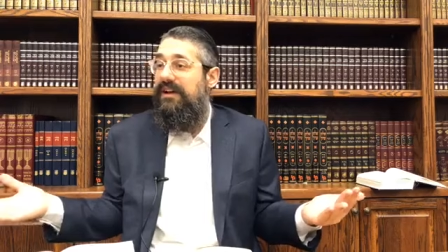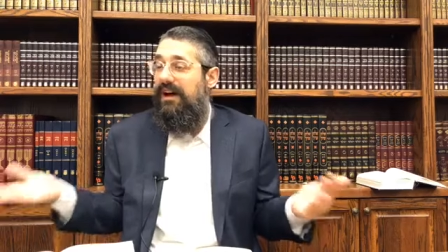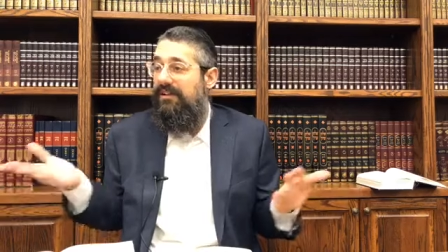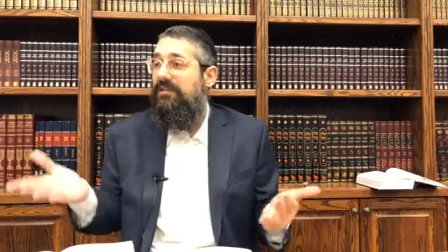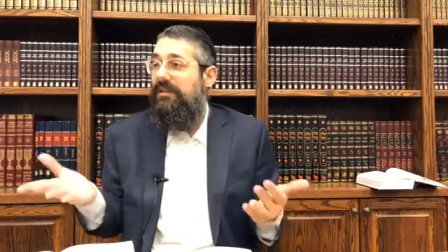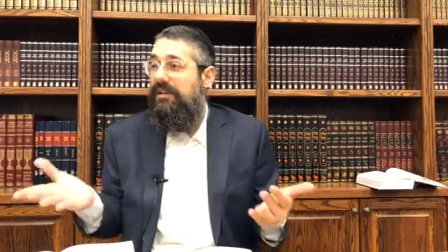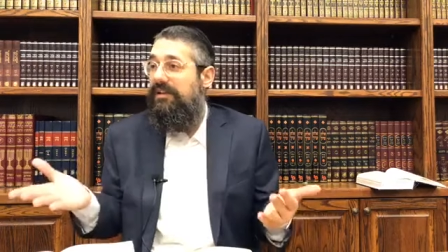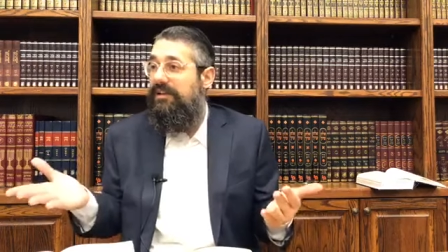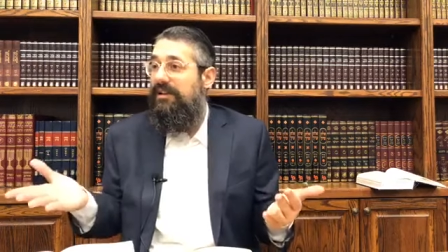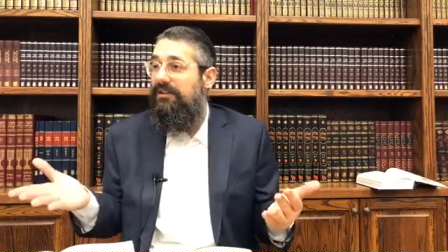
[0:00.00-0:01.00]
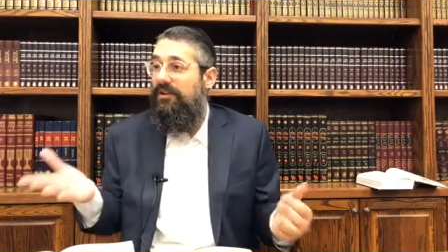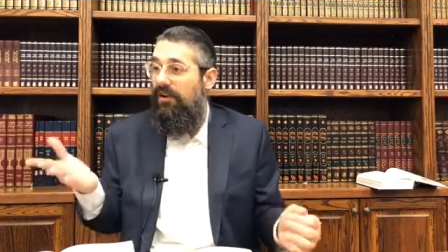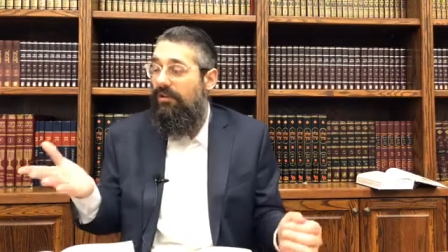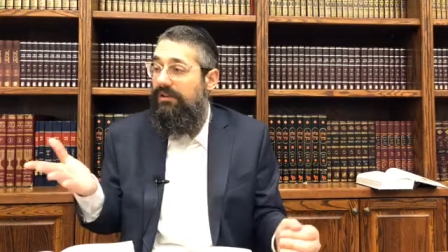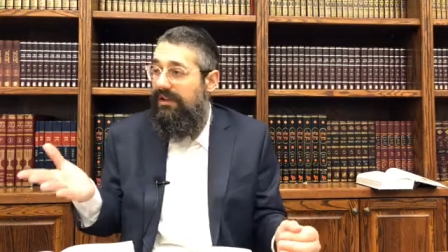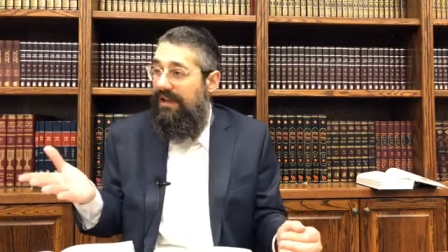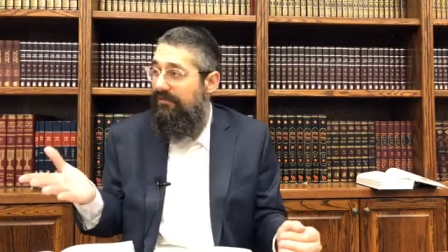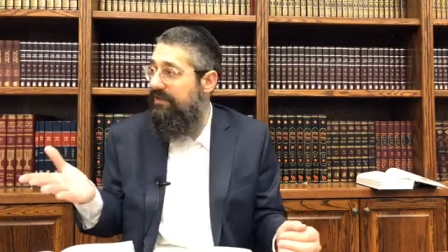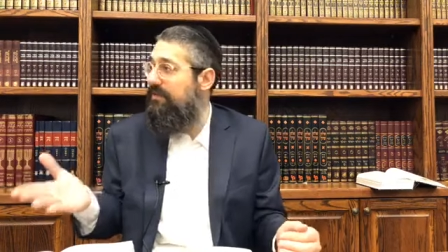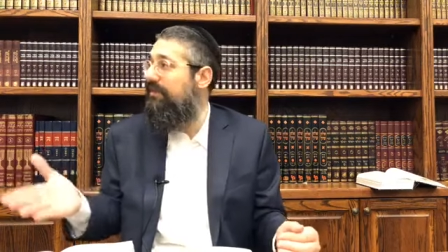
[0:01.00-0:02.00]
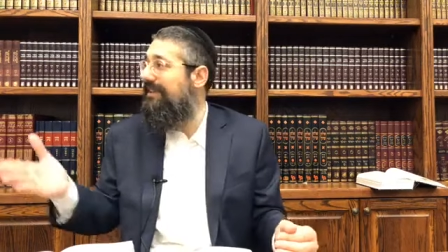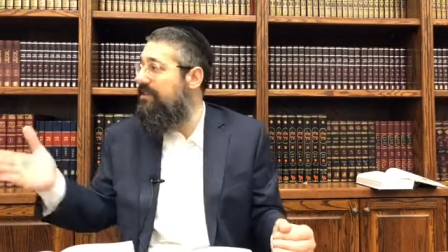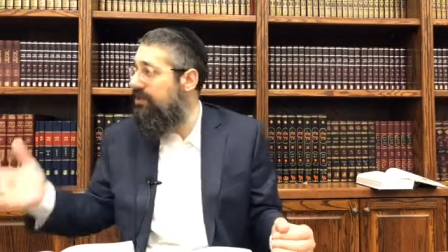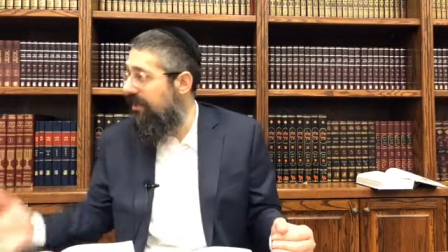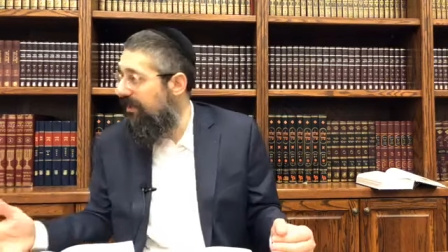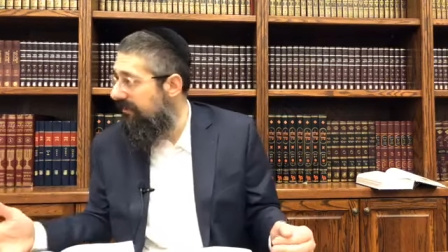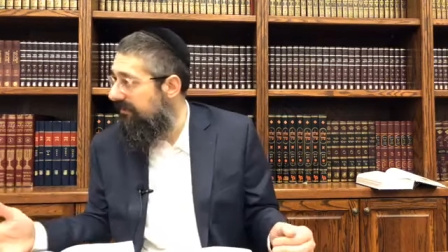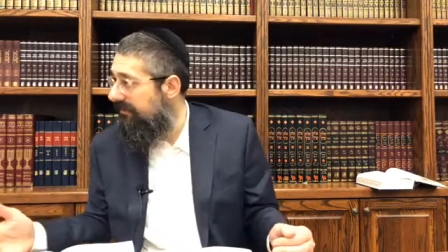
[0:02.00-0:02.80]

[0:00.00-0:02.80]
Ultimately, the goal in life is to bring the Shekhinah.